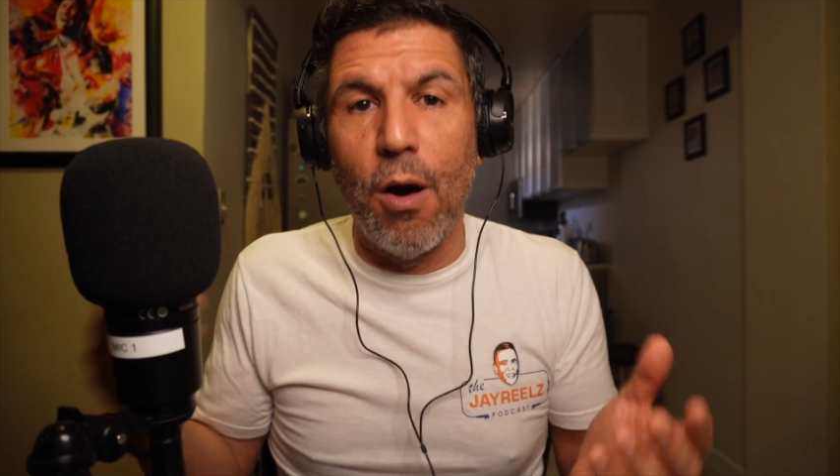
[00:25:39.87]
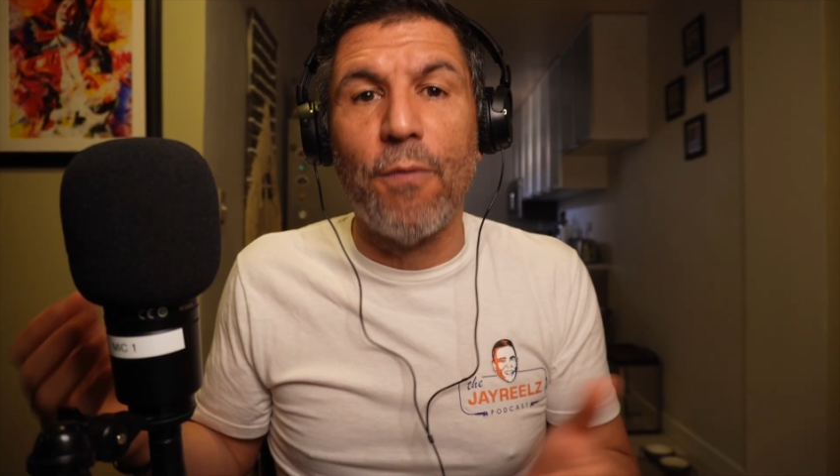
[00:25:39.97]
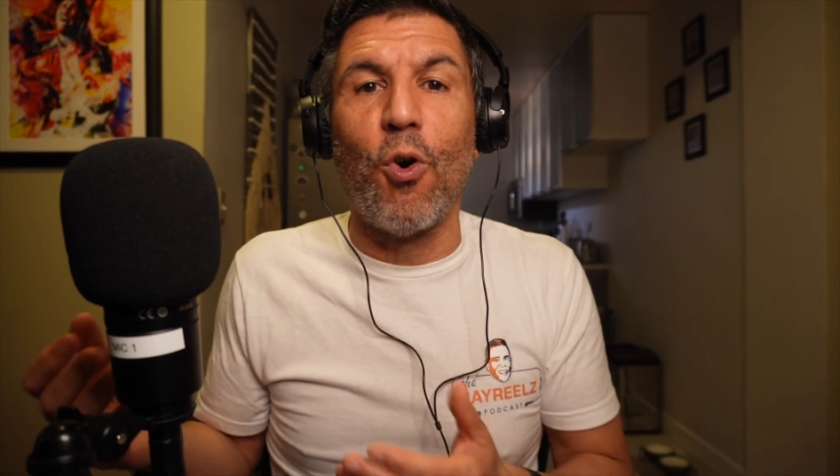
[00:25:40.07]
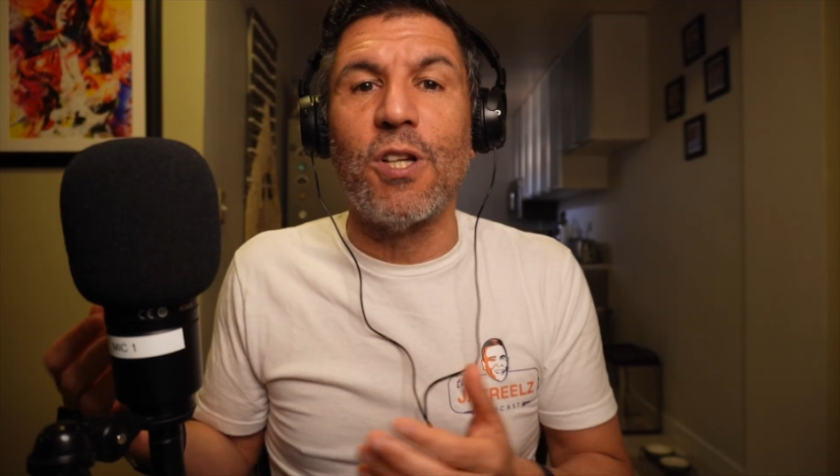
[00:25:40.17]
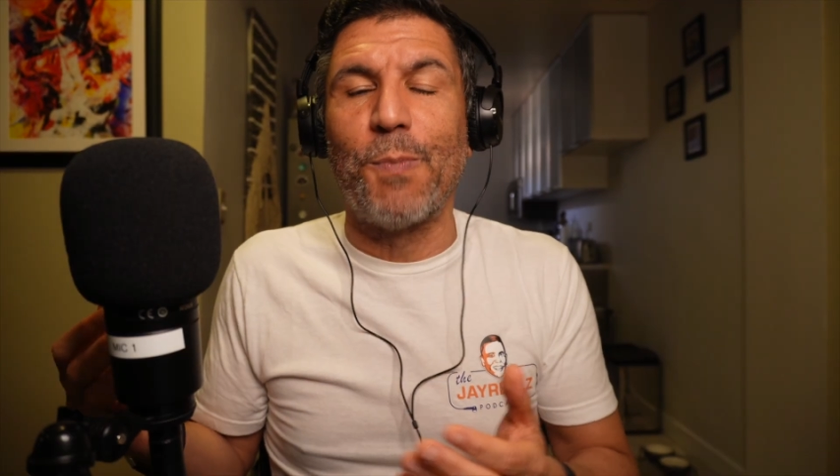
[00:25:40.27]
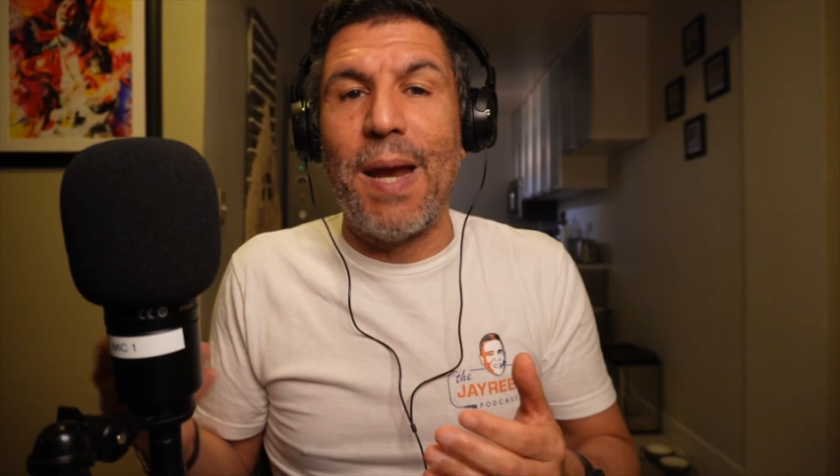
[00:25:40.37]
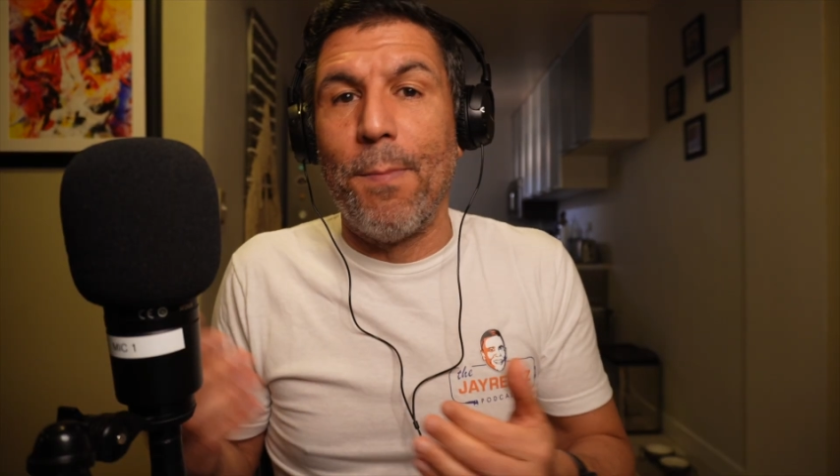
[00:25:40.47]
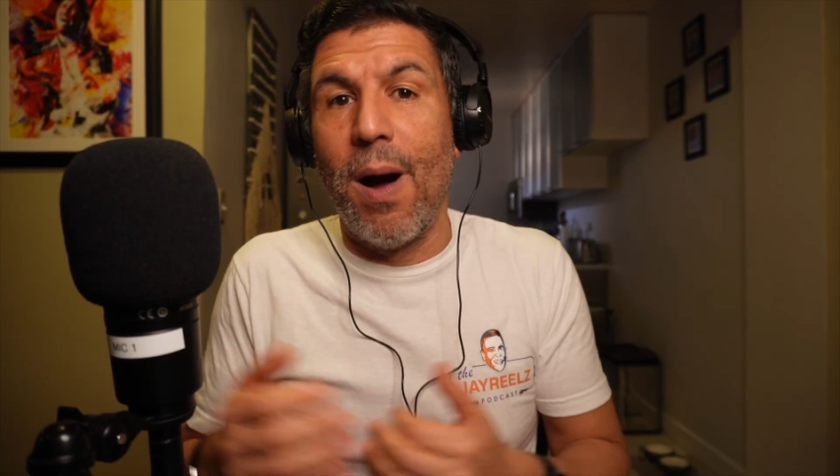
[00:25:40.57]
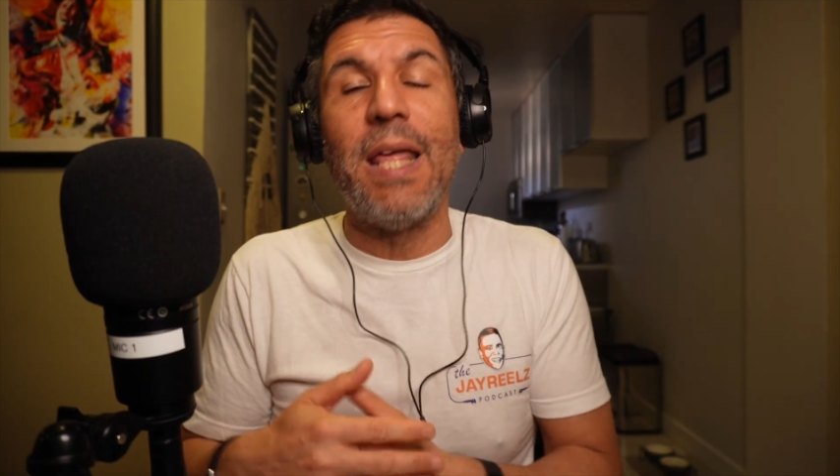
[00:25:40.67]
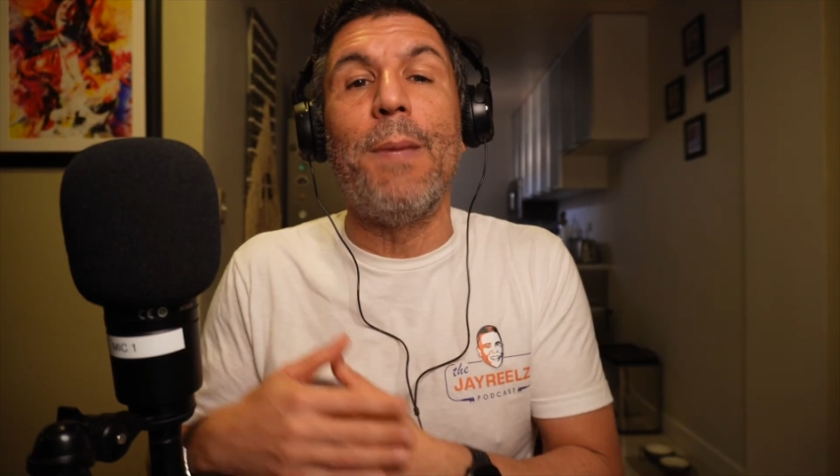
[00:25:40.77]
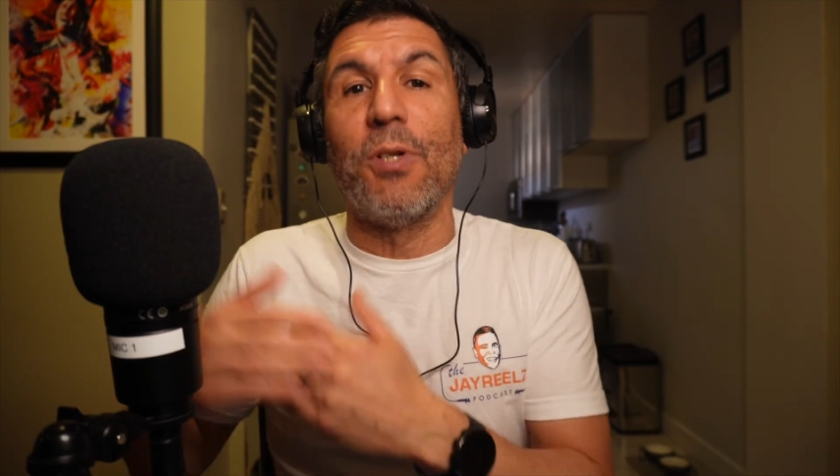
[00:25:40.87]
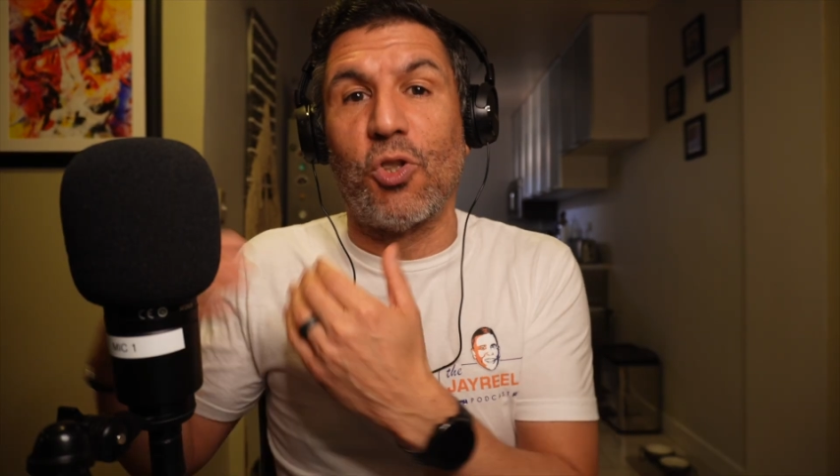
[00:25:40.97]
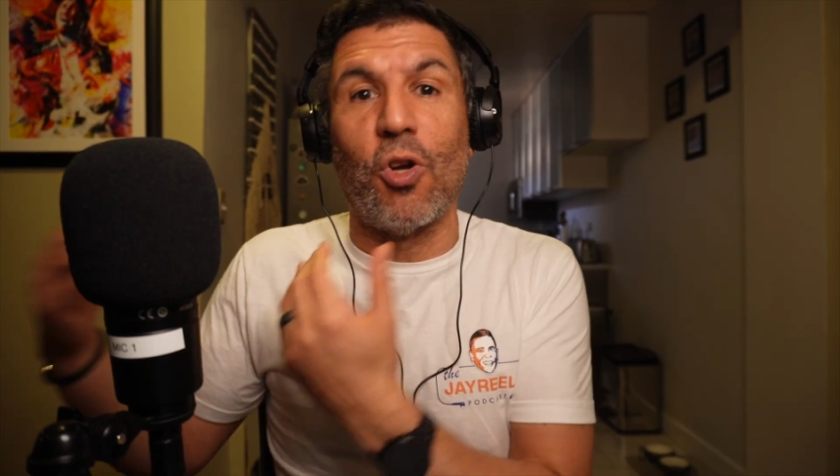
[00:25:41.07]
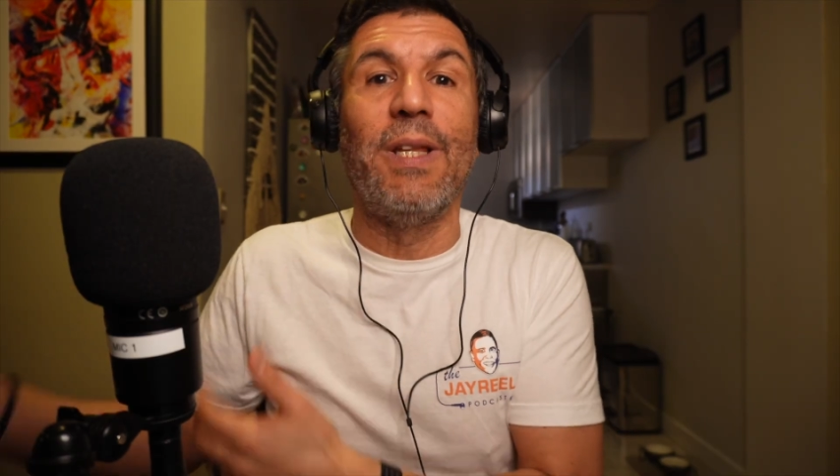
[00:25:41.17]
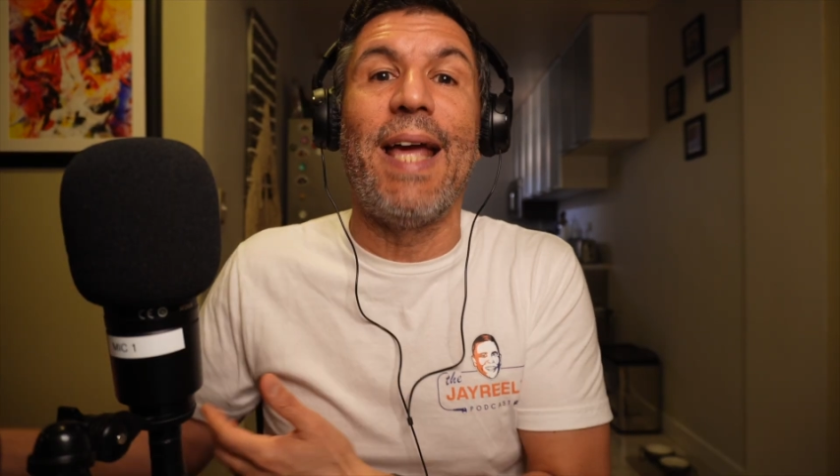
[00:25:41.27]
of course, made money, but
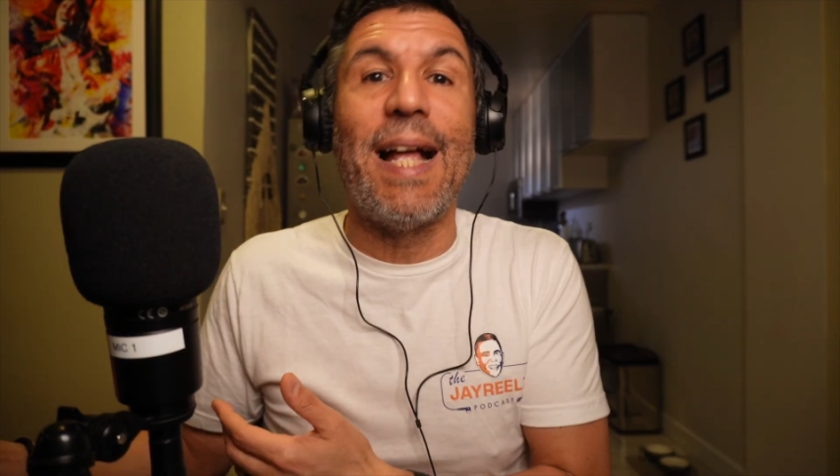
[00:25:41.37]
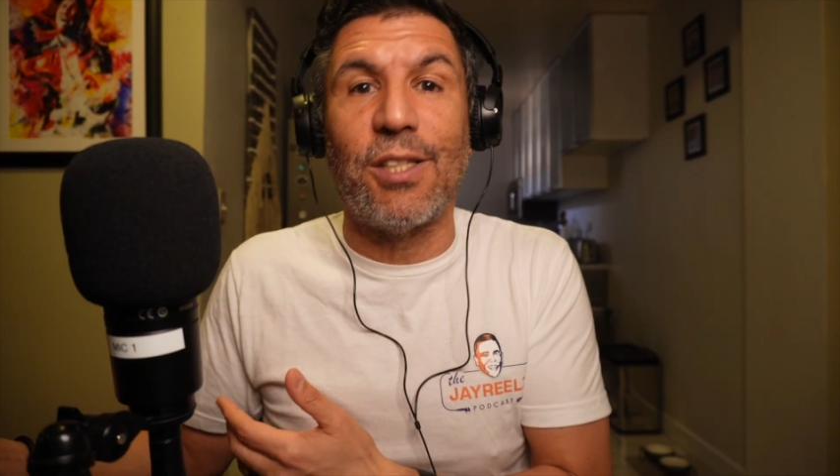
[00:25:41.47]
certainly had